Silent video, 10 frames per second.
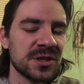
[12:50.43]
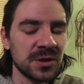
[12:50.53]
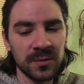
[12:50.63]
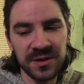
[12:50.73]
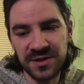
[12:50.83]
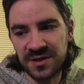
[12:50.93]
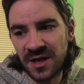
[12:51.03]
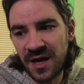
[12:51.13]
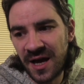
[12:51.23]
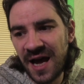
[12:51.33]
she was
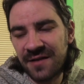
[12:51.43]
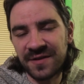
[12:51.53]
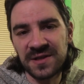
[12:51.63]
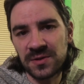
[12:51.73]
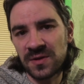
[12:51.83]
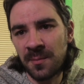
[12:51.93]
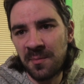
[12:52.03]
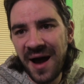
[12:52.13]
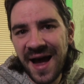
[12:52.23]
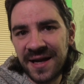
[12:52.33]
having to the
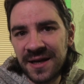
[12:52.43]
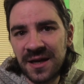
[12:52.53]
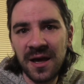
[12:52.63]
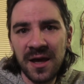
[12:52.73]
bank